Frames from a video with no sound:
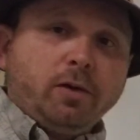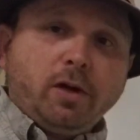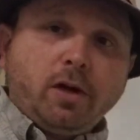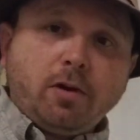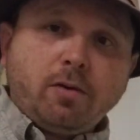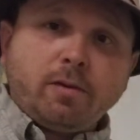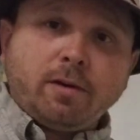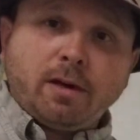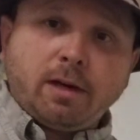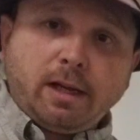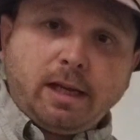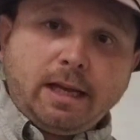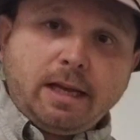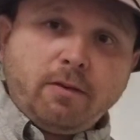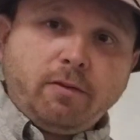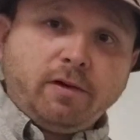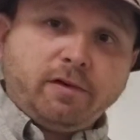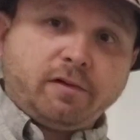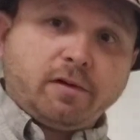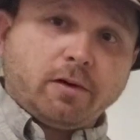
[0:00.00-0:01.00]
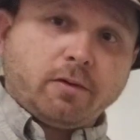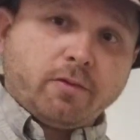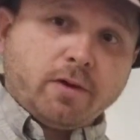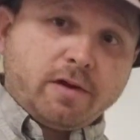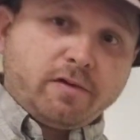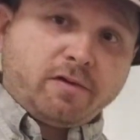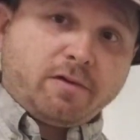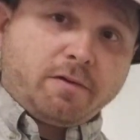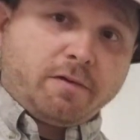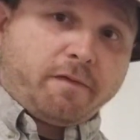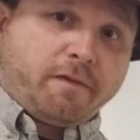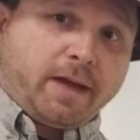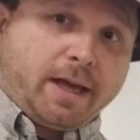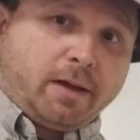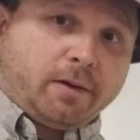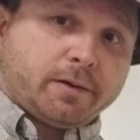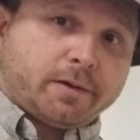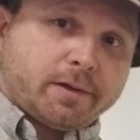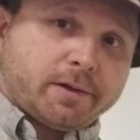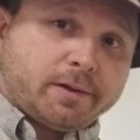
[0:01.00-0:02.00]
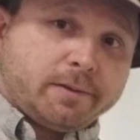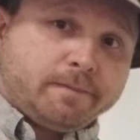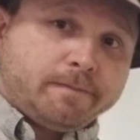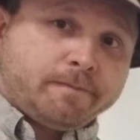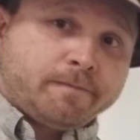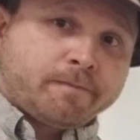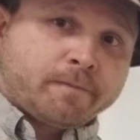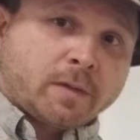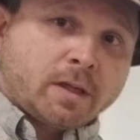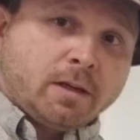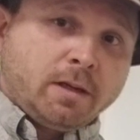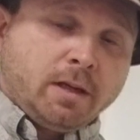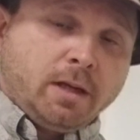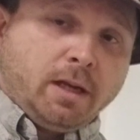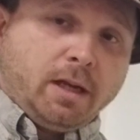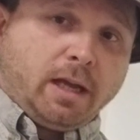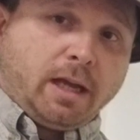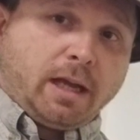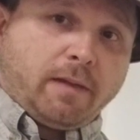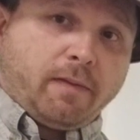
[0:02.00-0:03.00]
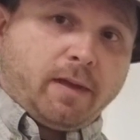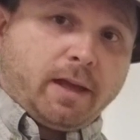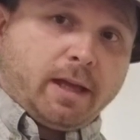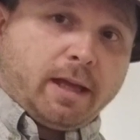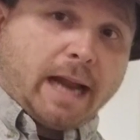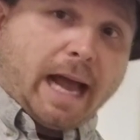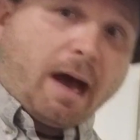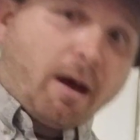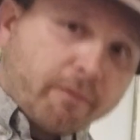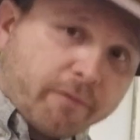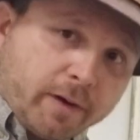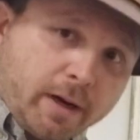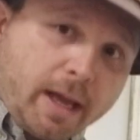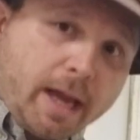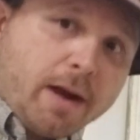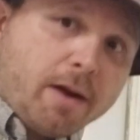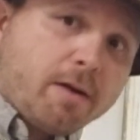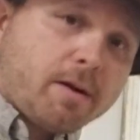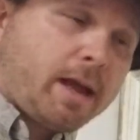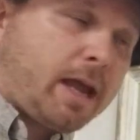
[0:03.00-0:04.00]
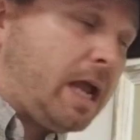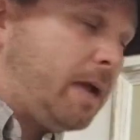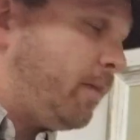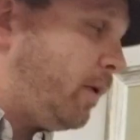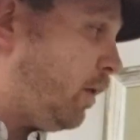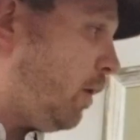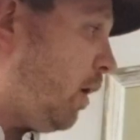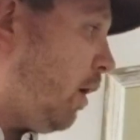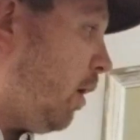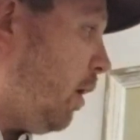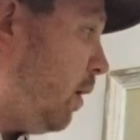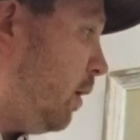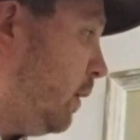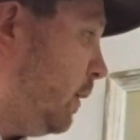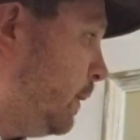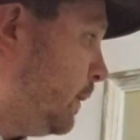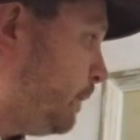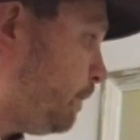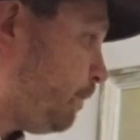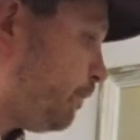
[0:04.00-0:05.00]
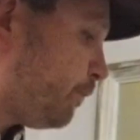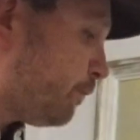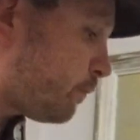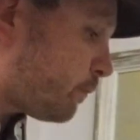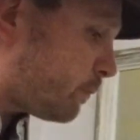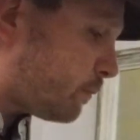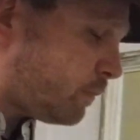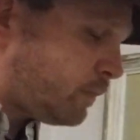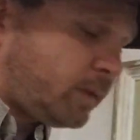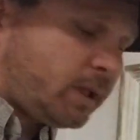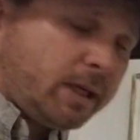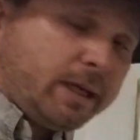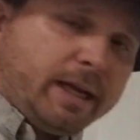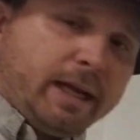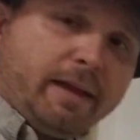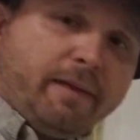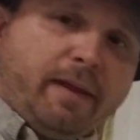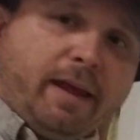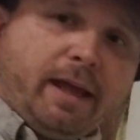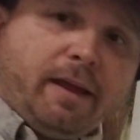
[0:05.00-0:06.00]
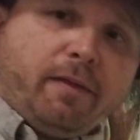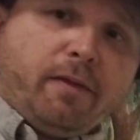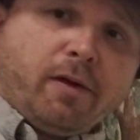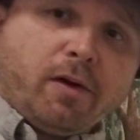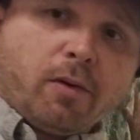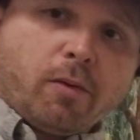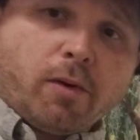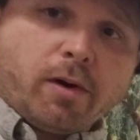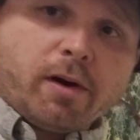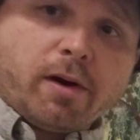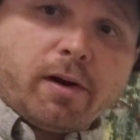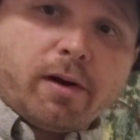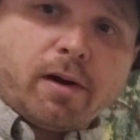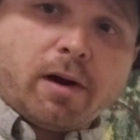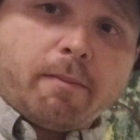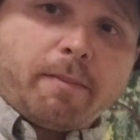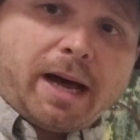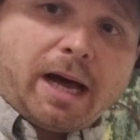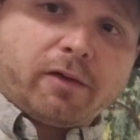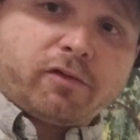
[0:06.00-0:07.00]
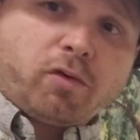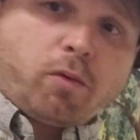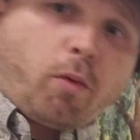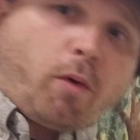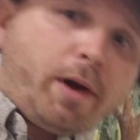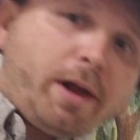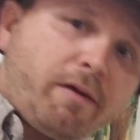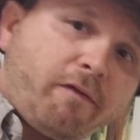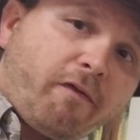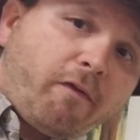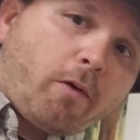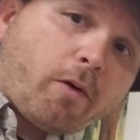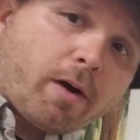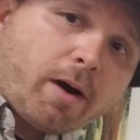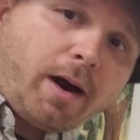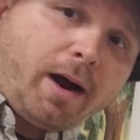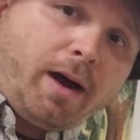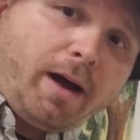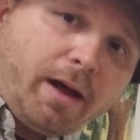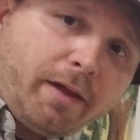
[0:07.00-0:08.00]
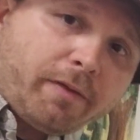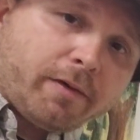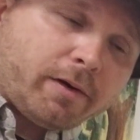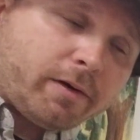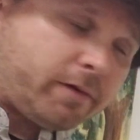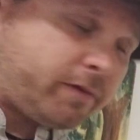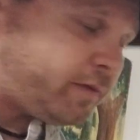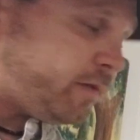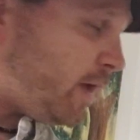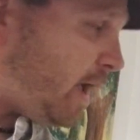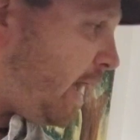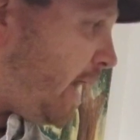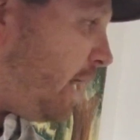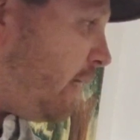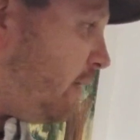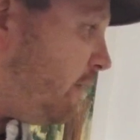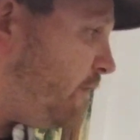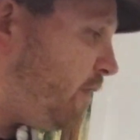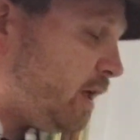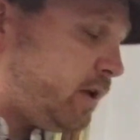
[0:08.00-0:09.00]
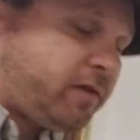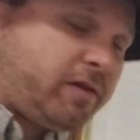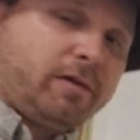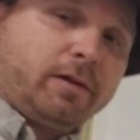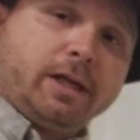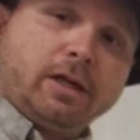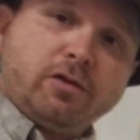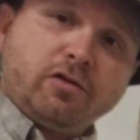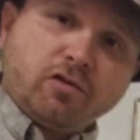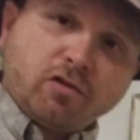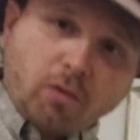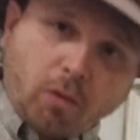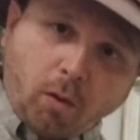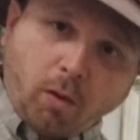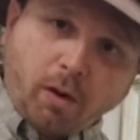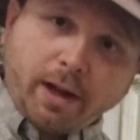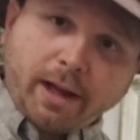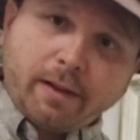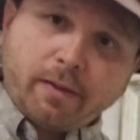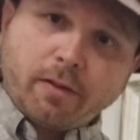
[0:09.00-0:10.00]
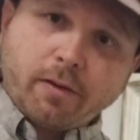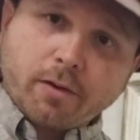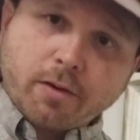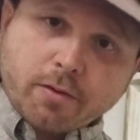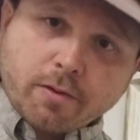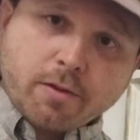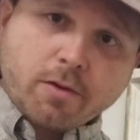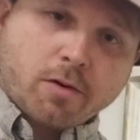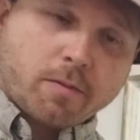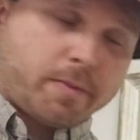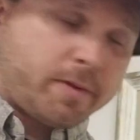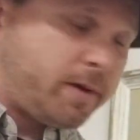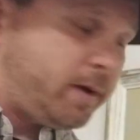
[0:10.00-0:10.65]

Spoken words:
Newton, he was the original founder, and then Alfred Hare came along, and then there were about 24 others that eventually joined the group.